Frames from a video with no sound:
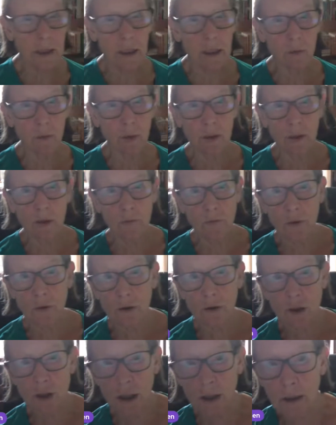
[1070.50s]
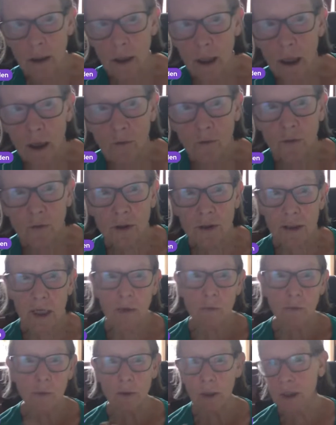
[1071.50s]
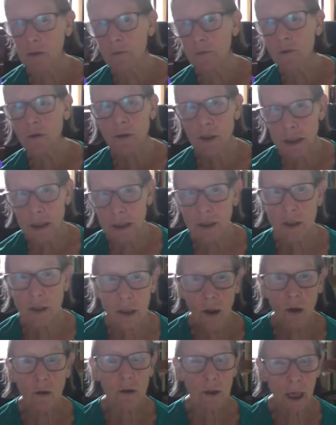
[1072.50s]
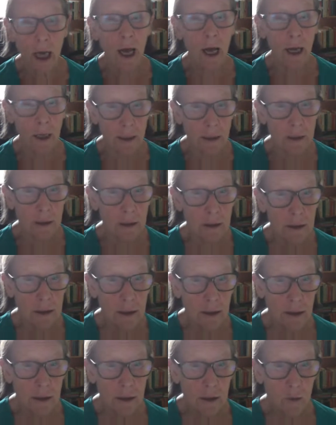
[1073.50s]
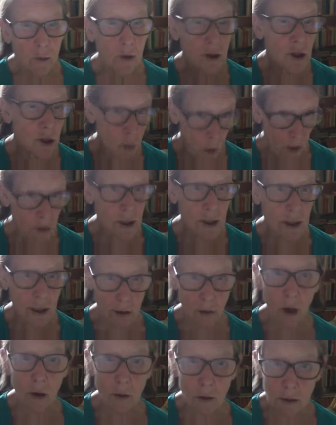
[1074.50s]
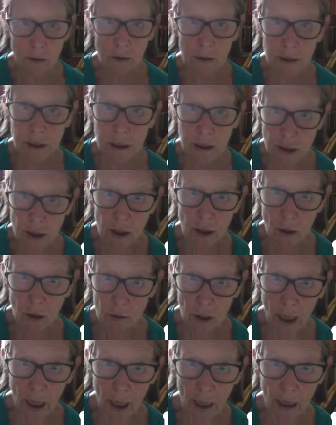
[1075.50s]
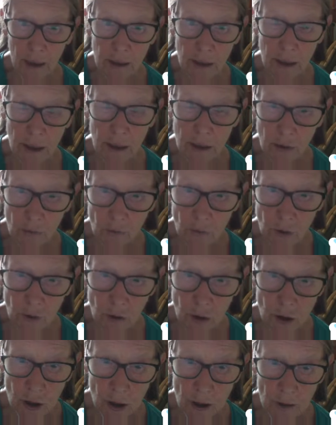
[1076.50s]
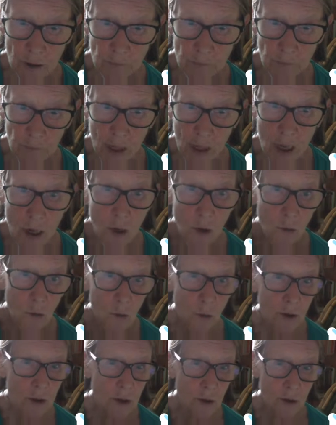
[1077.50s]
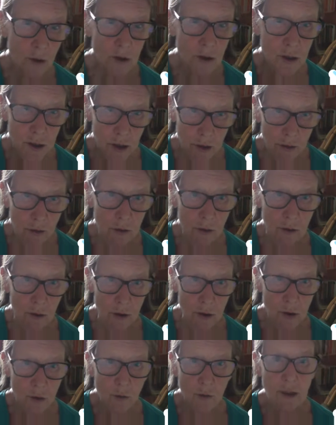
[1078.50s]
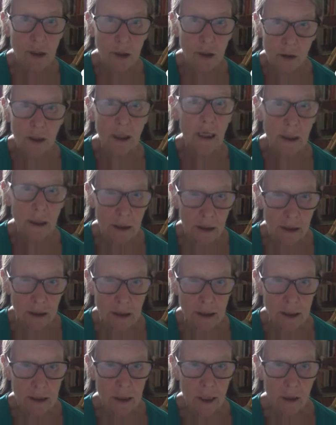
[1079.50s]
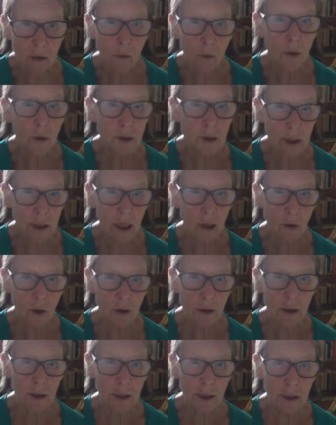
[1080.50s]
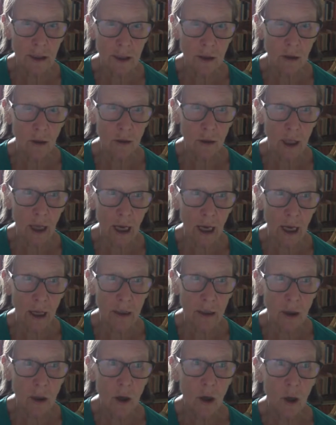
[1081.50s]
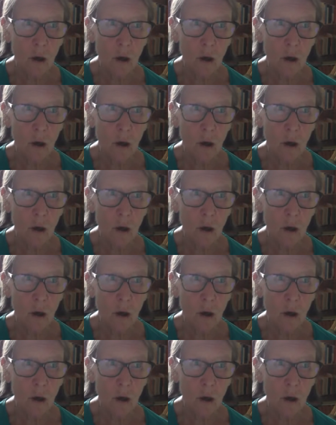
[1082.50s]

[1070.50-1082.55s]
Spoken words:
to keep in the future? For example, if you're teaching online, would you want to go on teaching online in the future? Would your students, would your learners want to go on learning online,